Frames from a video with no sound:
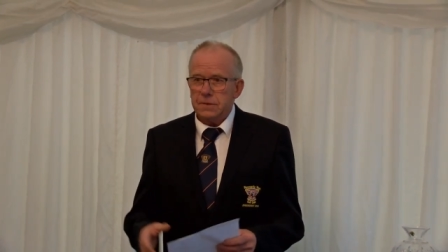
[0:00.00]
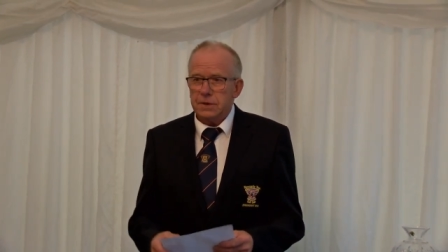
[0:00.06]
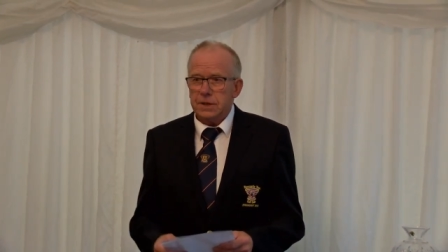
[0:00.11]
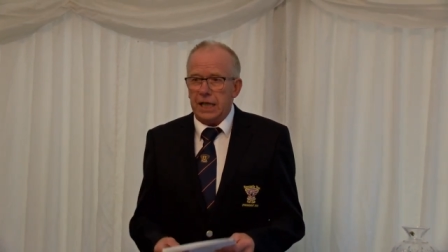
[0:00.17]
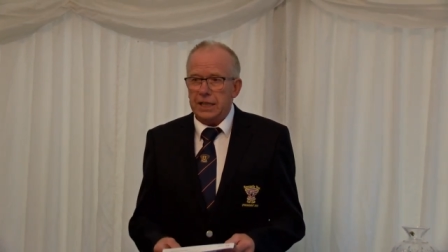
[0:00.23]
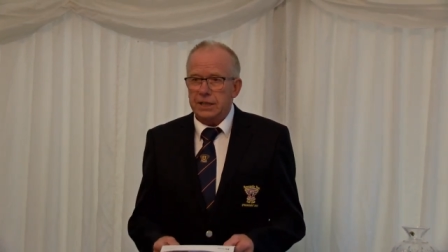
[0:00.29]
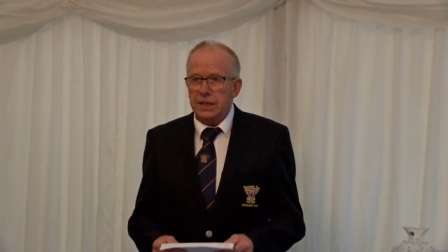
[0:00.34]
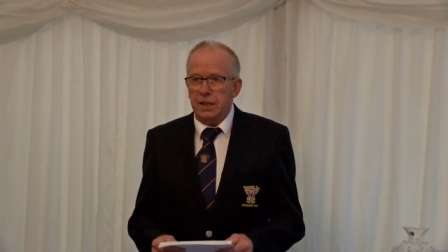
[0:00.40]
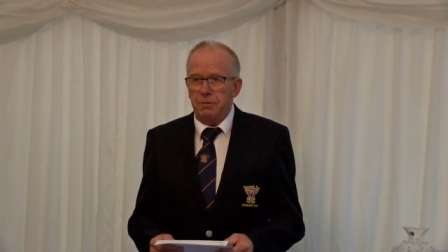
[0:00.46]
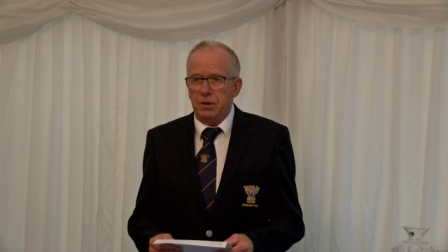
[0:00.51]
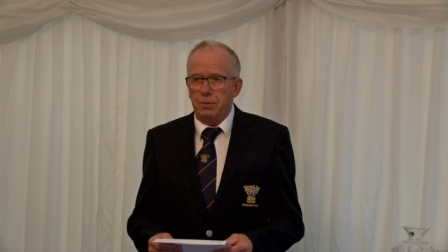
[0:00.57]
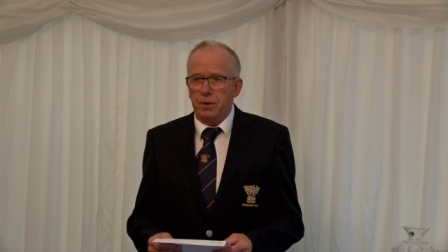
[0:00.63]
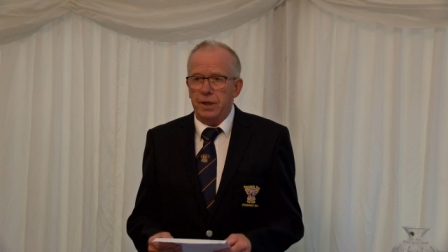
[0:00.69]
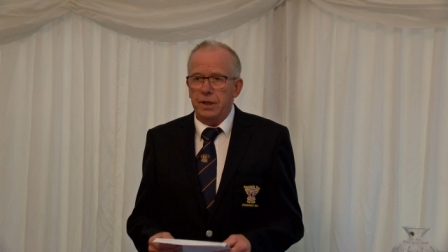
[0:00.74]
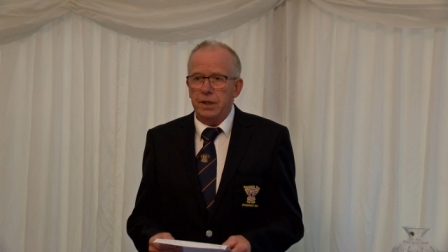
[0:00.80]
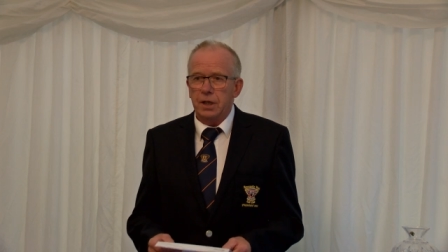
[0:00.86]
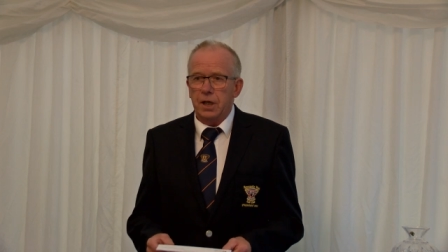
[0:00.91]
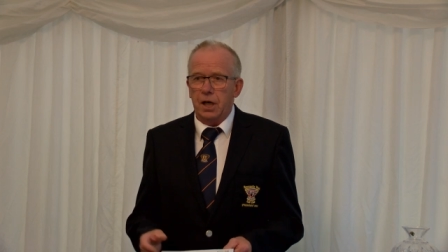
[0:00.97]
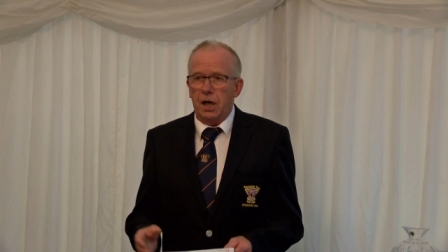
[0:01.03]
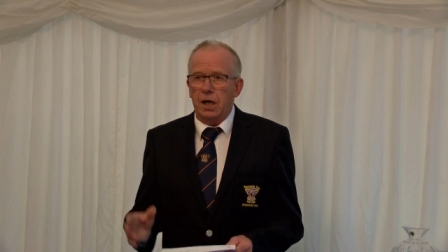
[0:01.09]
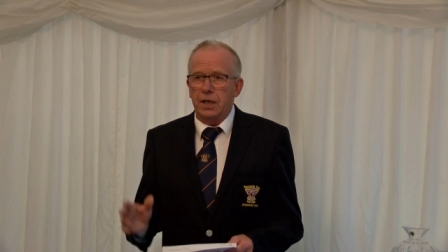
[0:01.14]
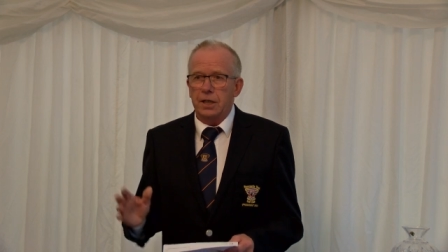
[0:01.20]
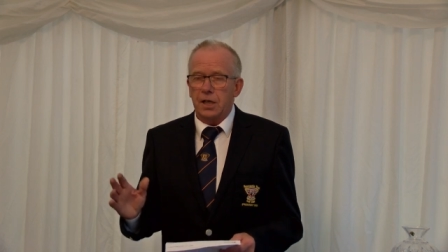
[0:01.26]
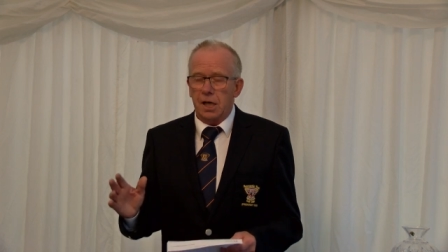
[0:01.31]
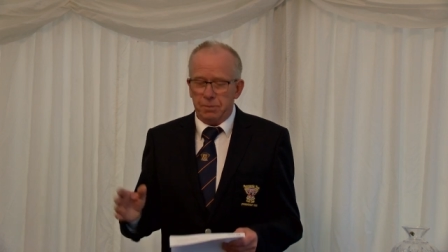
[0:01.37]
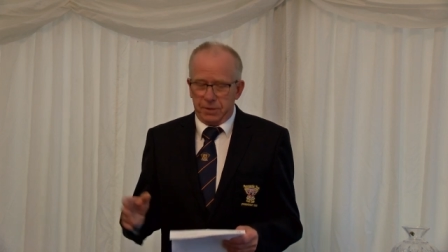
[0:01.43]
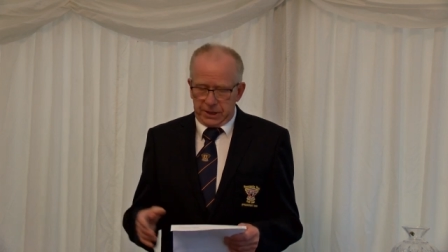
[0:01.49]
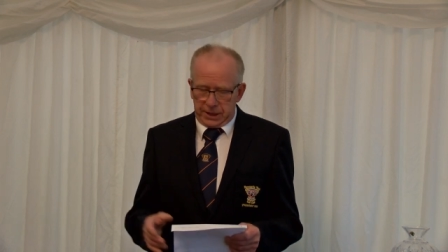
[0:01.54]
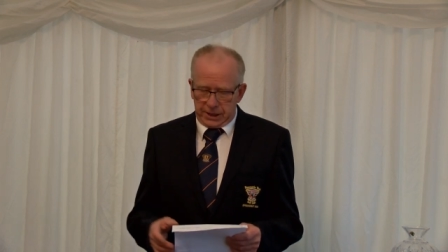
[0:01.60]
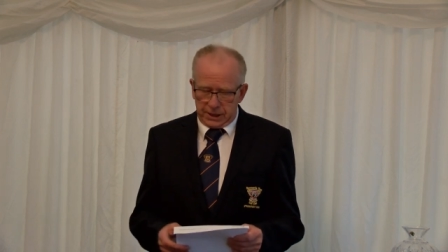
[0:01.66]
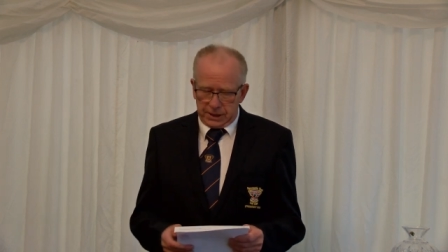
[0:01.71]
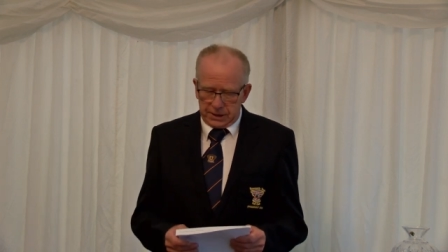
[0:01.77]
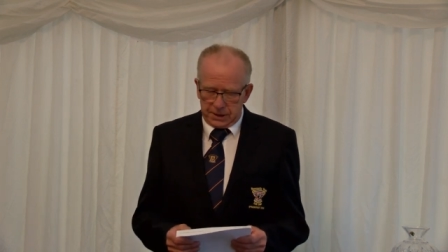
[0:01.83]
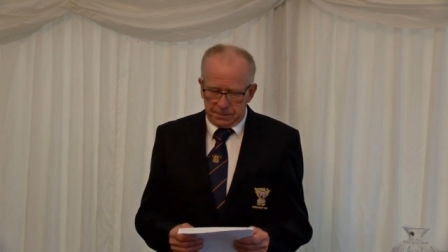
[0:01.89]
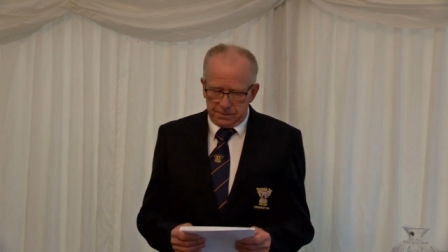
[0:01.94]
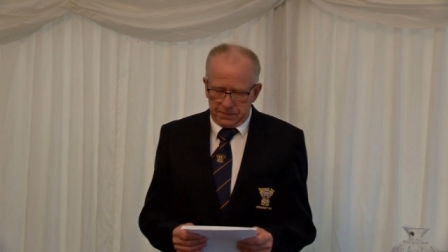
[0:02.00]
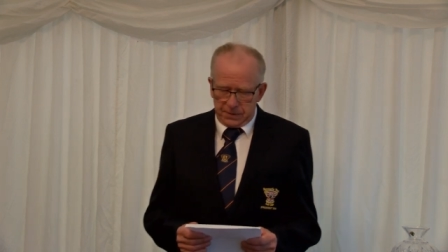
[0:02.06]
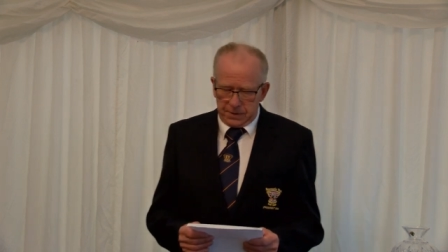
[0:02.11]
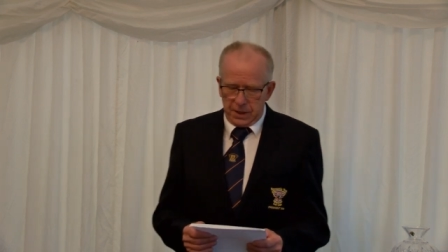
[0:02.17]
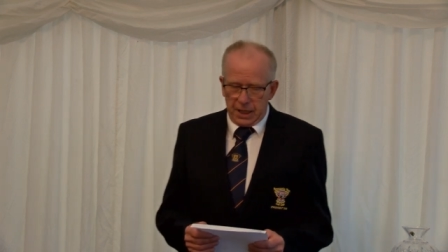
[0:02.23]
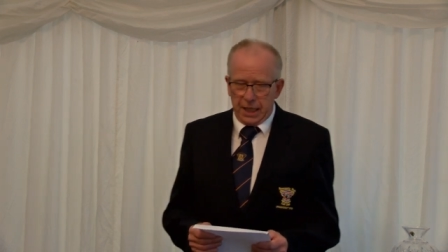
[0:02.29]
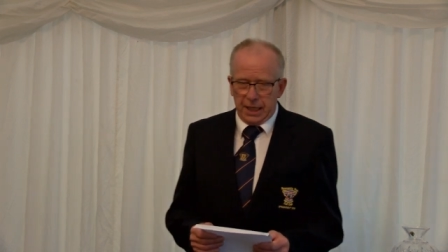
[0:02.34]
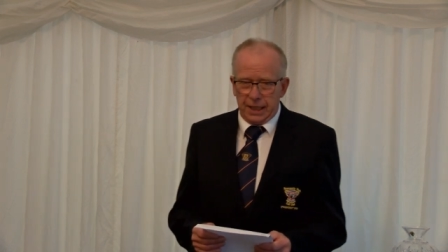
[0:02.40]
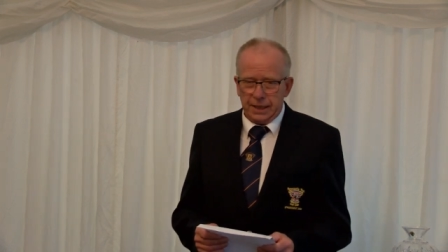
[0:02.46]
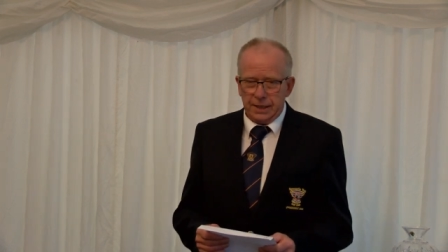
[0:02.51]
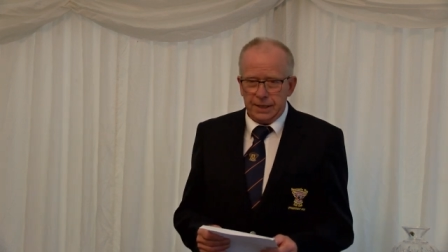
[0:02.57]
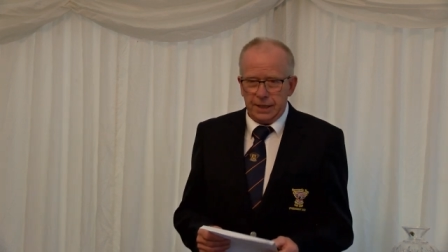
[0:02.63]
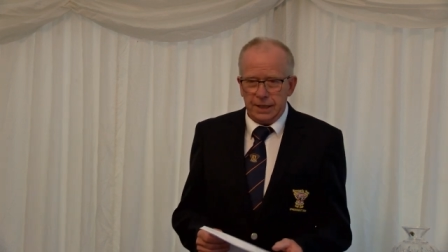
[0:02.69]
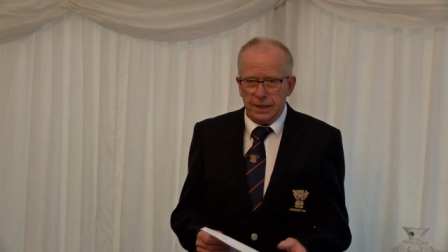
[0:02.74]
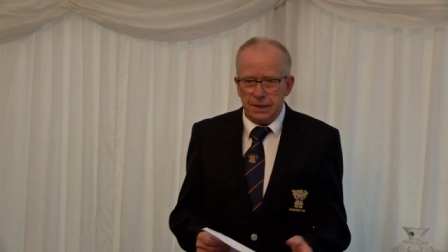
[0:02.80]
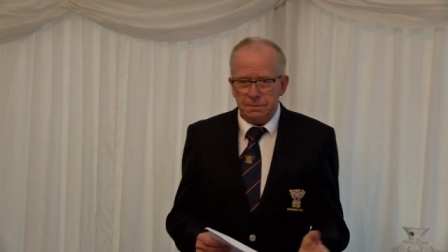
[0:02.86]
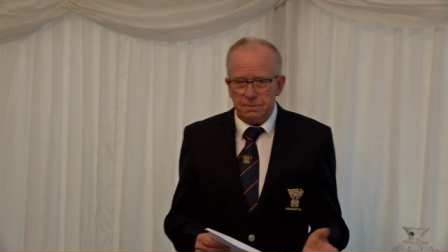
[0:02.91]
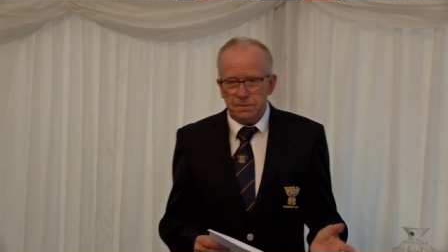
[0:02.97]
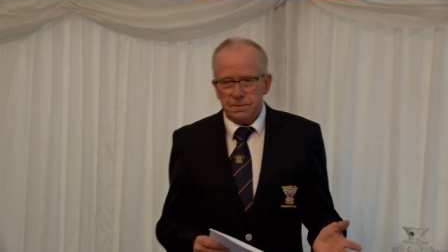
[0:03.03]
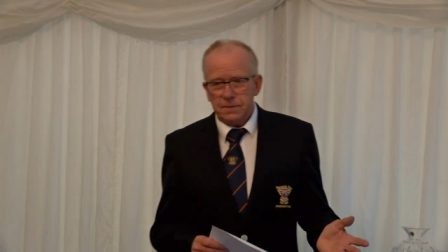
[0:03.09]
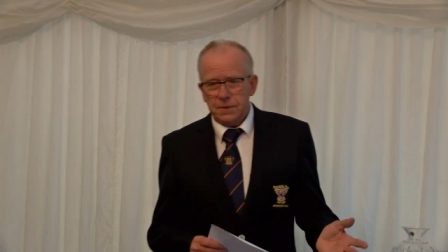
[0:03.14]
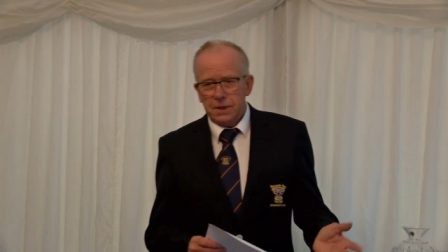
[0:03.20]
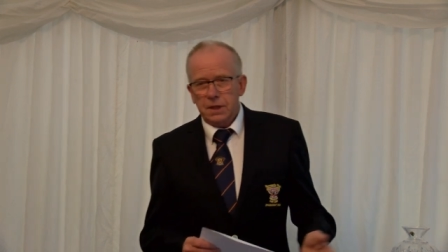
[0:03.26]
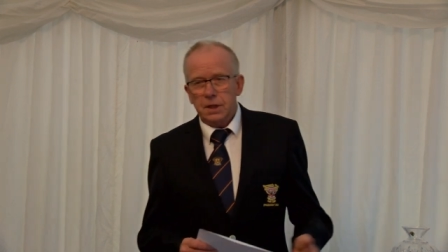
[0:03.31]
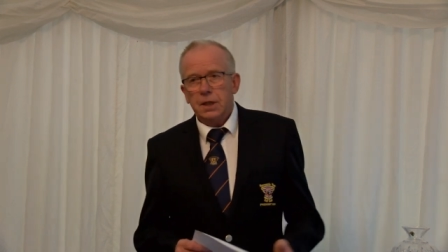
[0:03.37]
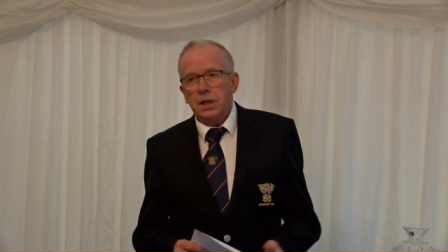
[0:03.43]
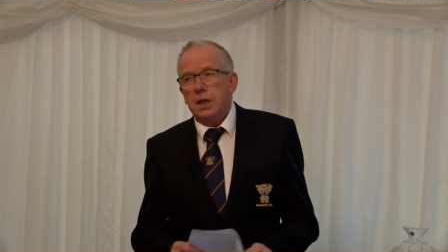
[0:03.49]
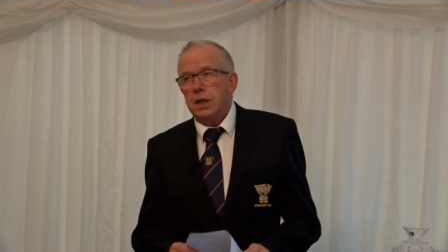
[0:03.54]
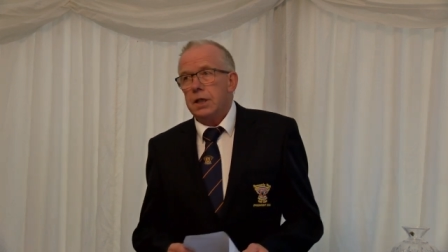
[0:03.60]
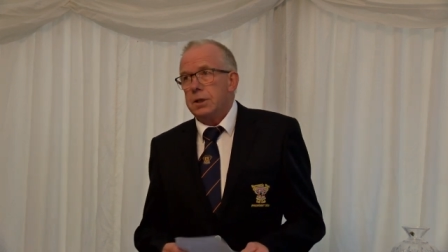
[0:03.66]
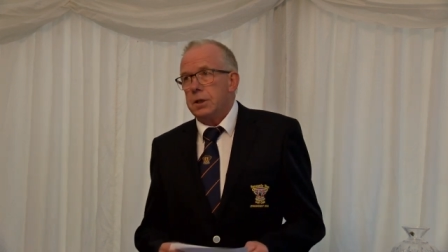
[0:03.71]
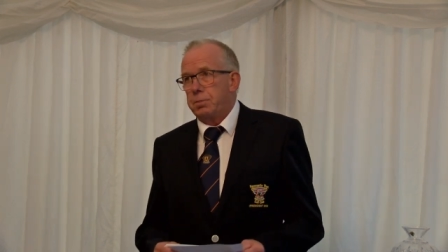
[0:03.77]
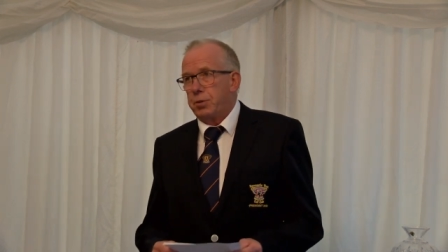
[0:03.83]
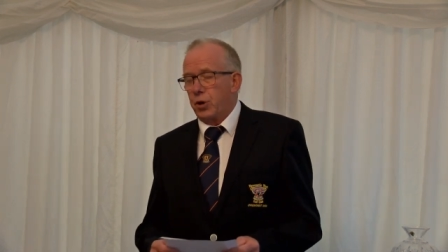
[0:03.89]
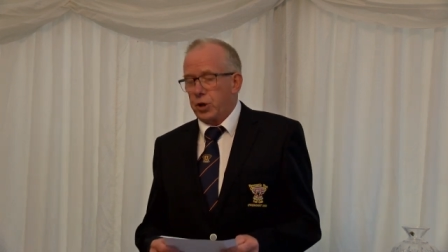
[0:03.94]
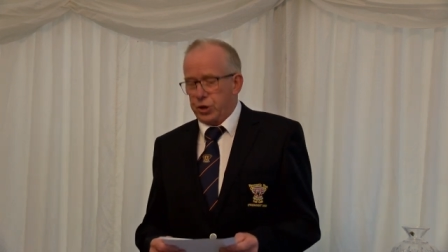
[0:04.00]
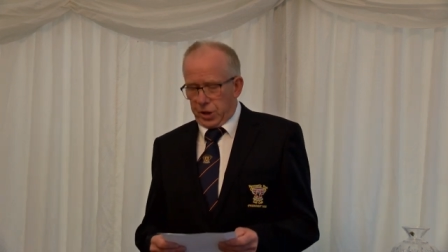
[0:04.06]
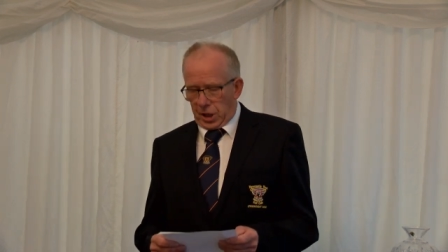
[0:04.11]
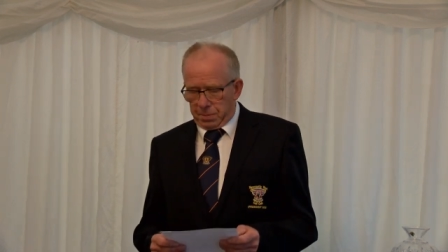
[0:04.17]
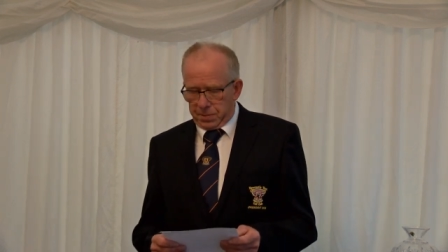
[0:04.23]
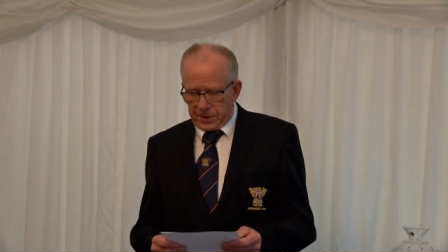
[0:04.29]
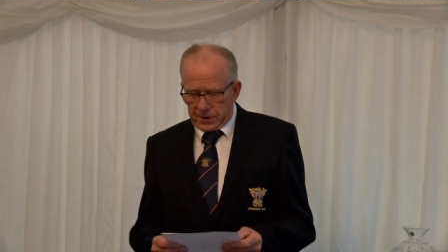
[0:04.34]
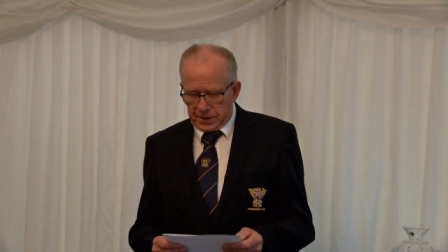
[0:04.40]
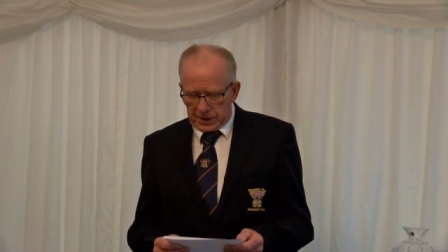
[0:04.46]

thanks everyone, all the committees and uh, the Pro Shop.